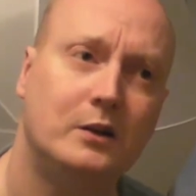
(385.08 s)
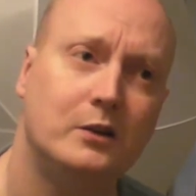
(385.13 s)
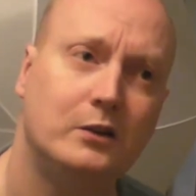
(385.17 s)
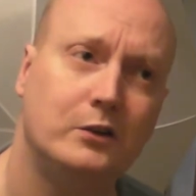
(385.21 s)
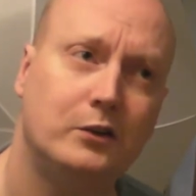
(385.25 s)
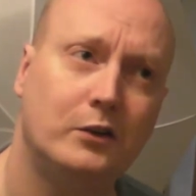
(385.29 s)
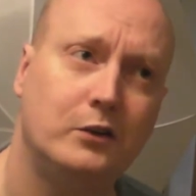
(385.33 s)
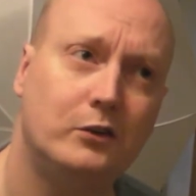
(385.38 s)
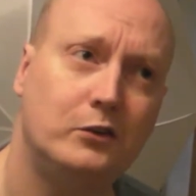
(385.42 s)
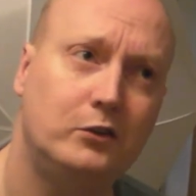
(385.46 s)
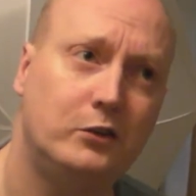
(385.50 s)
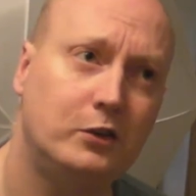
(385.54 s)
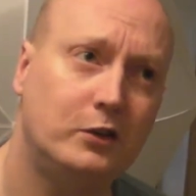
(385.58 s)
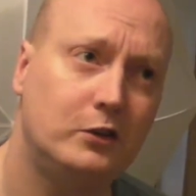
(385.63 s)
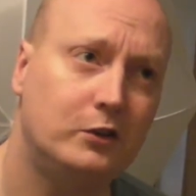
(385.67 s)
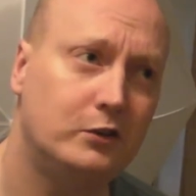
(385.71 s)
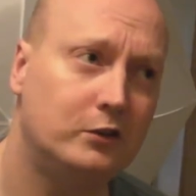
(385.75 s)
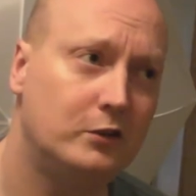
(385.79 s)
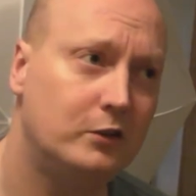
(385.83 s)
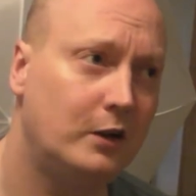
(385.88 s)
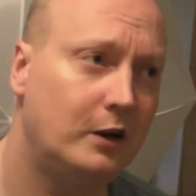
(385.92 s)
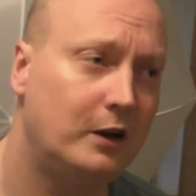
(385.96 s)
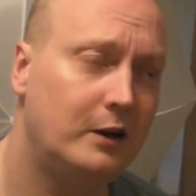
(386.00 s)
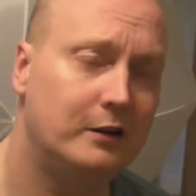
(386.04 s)
such
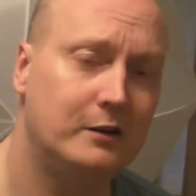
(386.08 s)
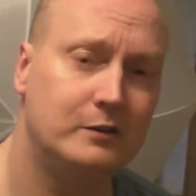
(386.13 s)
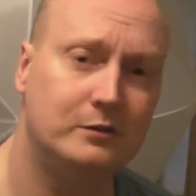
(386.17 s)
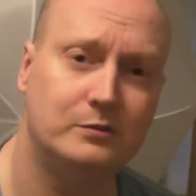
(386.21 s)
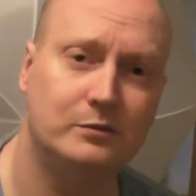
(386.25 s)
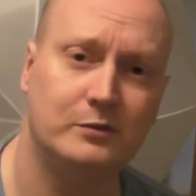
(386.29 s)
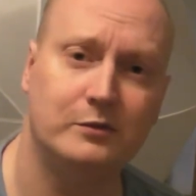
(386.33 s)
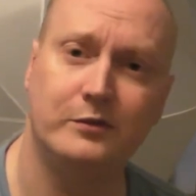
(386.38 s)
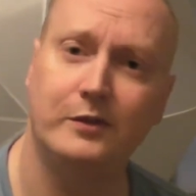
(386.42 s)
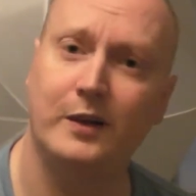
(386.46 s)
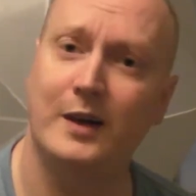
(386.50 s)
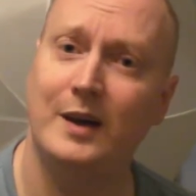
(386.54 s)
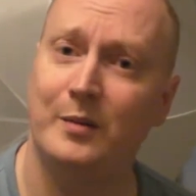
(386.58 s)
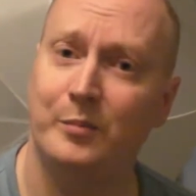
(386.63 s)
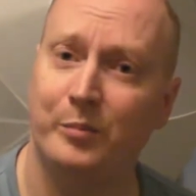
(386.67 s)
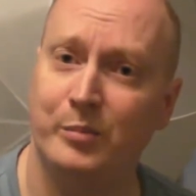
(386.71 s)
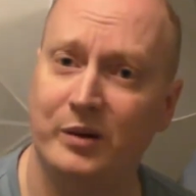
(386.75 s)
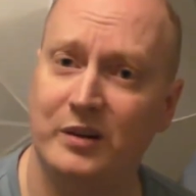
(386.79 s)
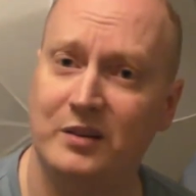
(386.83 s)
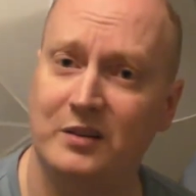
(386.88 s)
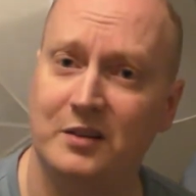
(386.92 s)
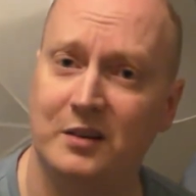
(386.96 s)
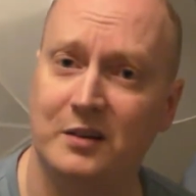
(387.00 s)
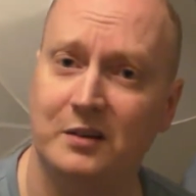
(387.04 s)
as Fake
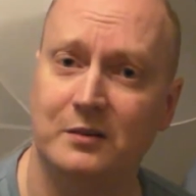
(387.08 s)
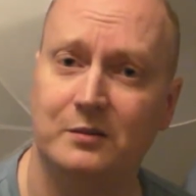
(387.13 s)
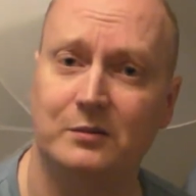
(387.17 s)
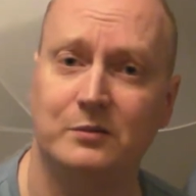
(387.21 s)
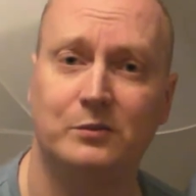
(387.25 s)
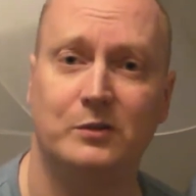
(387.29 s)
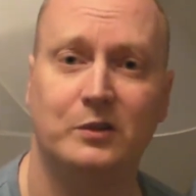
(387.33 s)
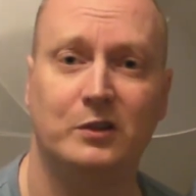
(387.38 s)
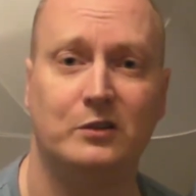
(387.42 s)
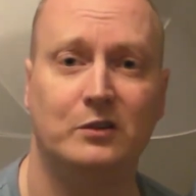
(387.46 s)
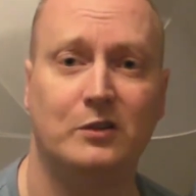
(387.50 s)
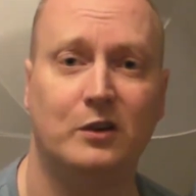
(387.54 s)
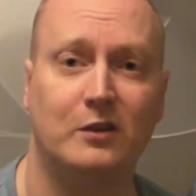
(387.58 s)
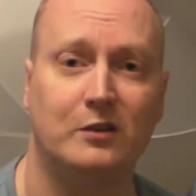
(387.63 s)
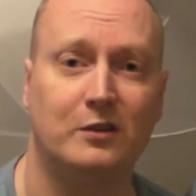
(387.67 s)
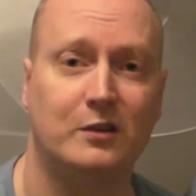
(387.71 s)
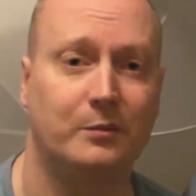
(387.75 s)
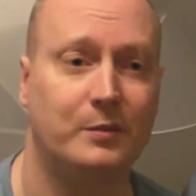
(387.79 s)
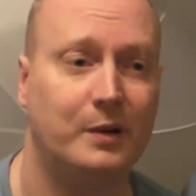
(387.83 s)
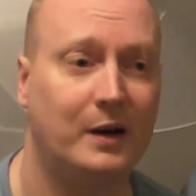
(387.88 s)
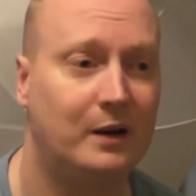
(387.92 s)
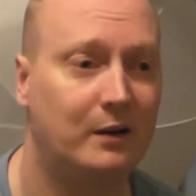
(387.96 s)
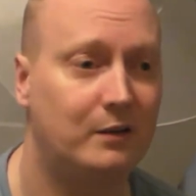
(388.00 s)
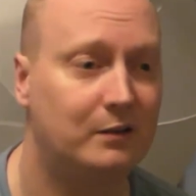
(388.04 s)
Britain, which talks
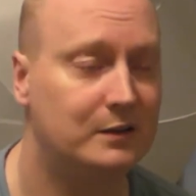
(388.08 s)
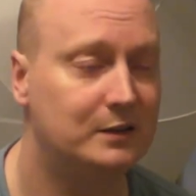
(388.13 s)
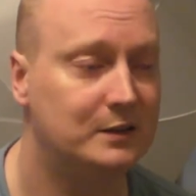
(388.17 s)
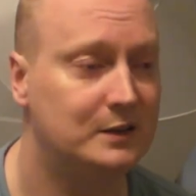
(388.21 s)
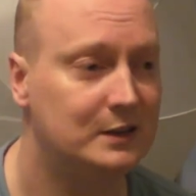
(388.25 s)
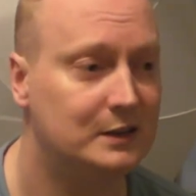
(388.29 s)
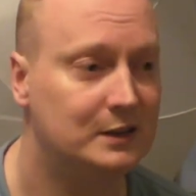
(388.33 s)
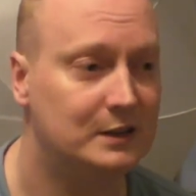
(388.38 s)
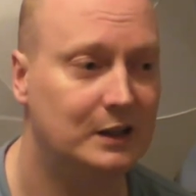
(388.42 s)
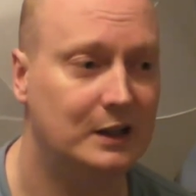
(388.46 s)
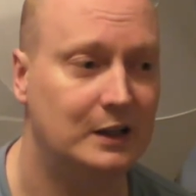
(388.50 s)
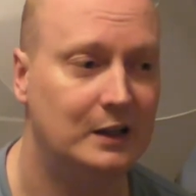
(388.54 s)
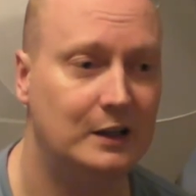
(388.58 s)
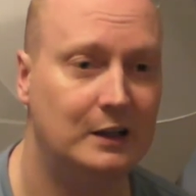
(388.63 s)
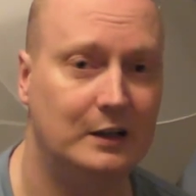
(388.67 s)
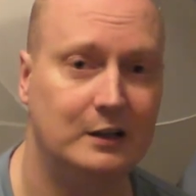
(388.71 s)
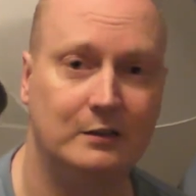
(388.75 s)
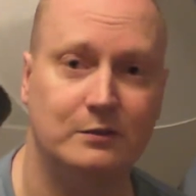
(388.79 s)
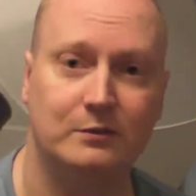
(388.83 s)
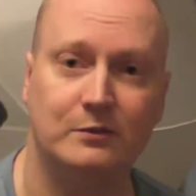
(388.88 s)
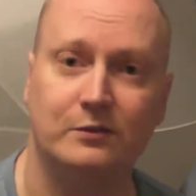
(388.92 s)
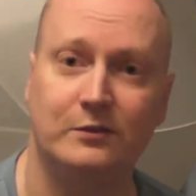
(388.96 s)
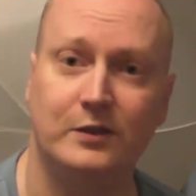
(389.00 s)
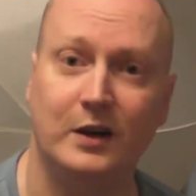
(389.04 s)
about
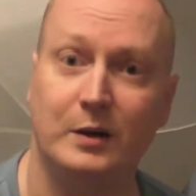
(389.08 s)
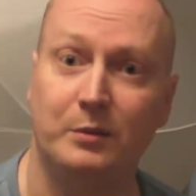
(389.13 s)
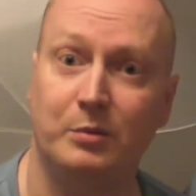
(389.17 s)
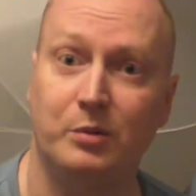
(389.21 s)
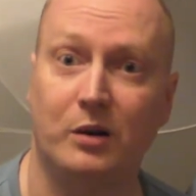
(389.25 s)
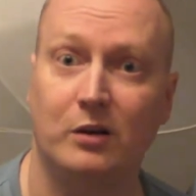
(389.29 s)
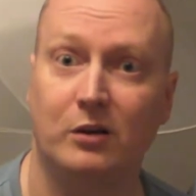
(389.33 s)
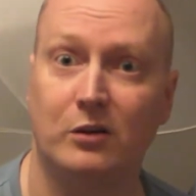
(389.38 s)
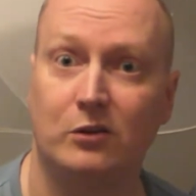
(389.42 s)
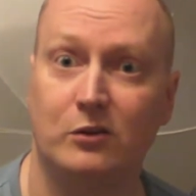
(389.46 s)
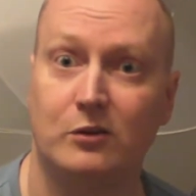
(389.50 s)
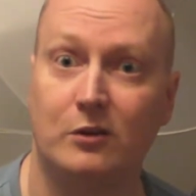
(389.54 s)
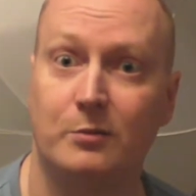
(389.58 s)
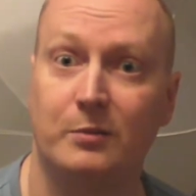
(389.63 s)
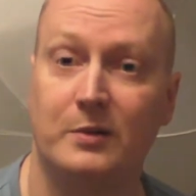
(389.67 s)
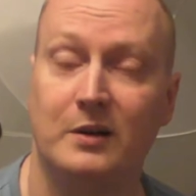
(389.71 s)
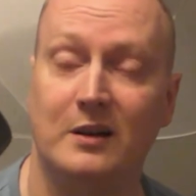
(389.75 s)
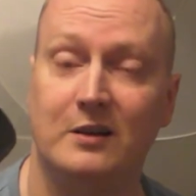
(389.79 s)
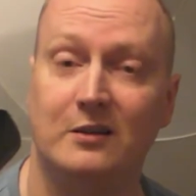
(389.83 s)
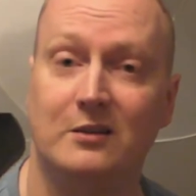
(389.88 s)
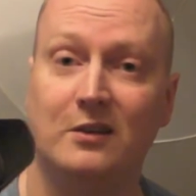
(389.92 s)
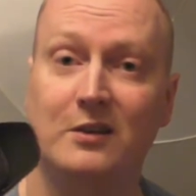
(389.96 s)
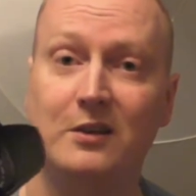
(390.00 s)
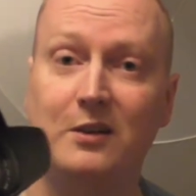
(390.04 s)
fake products coming
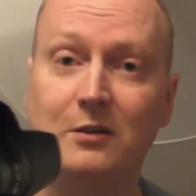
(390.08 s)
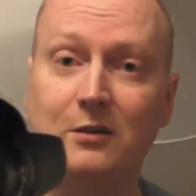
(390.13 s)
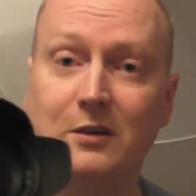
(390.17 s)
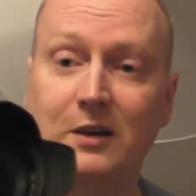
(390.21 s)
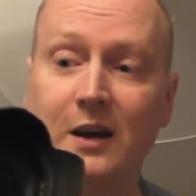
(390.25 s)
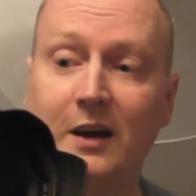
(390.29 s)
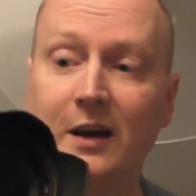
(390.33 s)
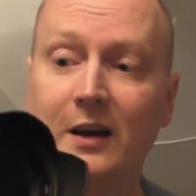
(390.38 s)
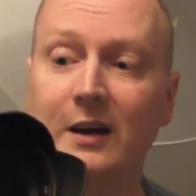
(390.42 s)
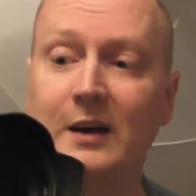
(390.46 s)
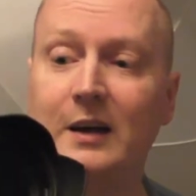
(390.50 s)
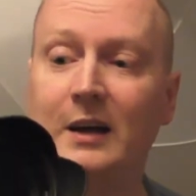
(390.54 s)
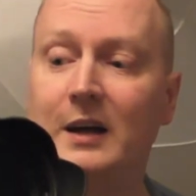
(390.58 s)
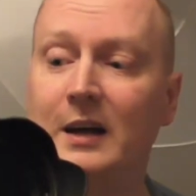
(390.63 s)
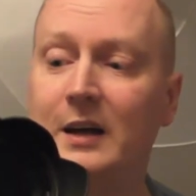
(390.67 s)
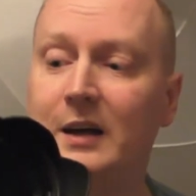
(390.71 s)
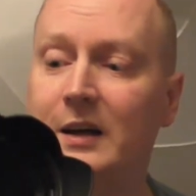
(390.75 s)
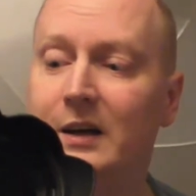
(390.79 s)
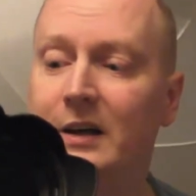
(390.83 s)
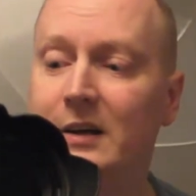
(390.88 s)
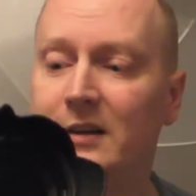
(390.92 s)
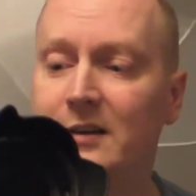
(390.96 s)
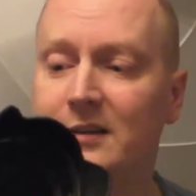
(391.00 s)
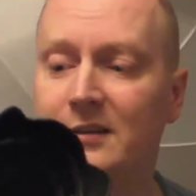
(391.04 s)
into the UK,
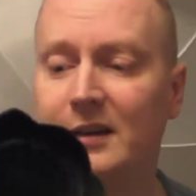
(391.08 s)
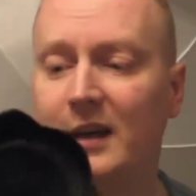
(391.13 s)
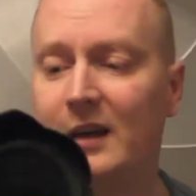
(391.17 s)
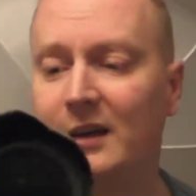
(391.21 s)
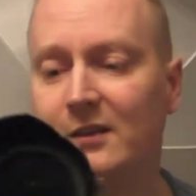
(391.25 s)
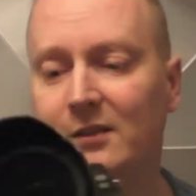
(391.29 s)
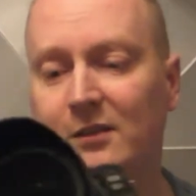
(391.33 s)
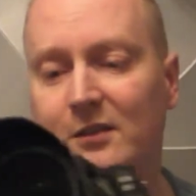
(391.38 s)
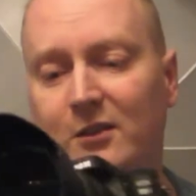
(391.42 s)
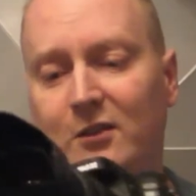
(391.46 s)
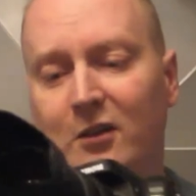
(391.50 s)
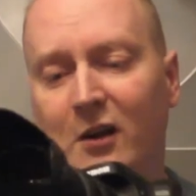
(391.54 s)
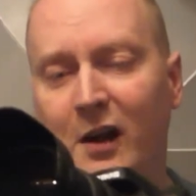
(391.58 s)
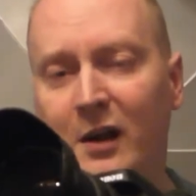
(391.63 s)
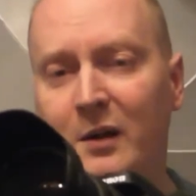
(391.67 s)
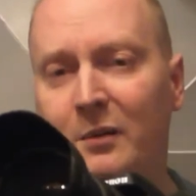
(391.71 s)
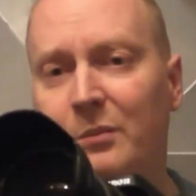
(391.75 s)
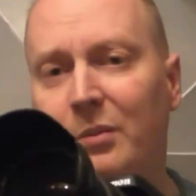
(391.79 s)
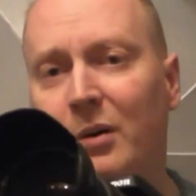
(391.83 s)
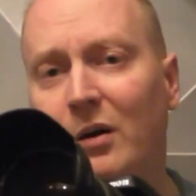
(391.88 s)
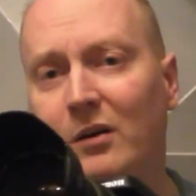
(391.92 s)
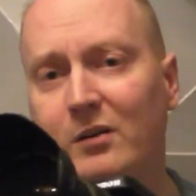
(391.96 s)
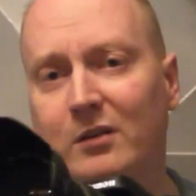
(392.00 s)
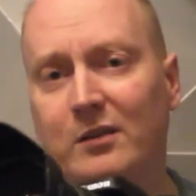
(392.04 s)
says grey
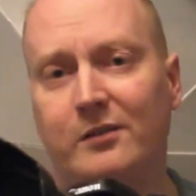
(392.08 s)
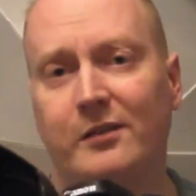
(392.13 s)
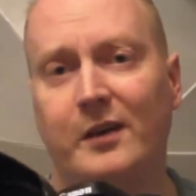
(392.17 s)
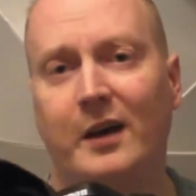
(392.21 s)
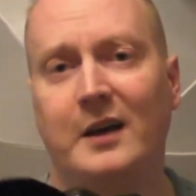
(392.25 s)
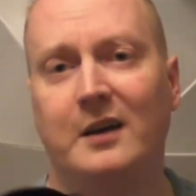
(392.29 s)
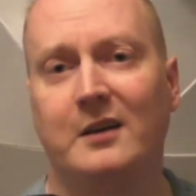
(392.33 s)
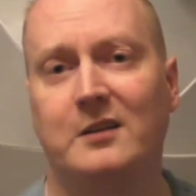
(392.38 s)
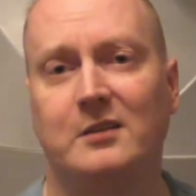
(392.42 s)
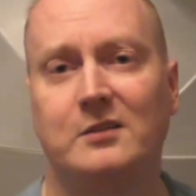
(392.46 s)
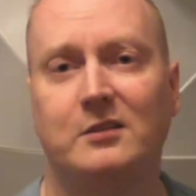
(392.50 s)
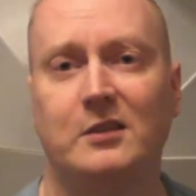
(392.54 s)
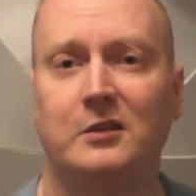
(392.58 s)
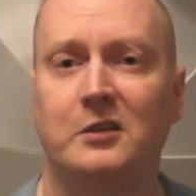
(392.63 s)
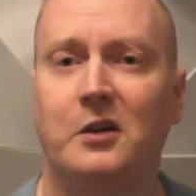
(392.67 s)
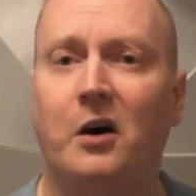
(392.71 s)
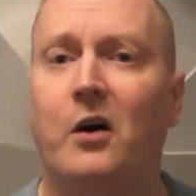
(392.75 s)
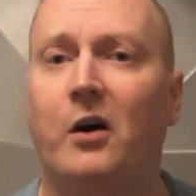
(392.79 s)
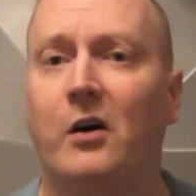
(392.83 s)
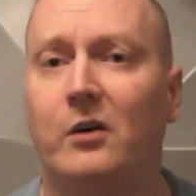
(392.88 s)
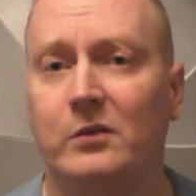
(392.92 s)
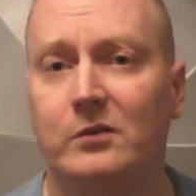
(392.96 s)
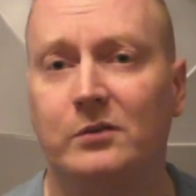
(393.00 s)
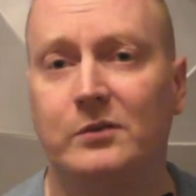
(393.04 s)
imports are fakes. They're
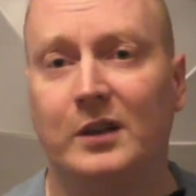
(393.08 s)
not.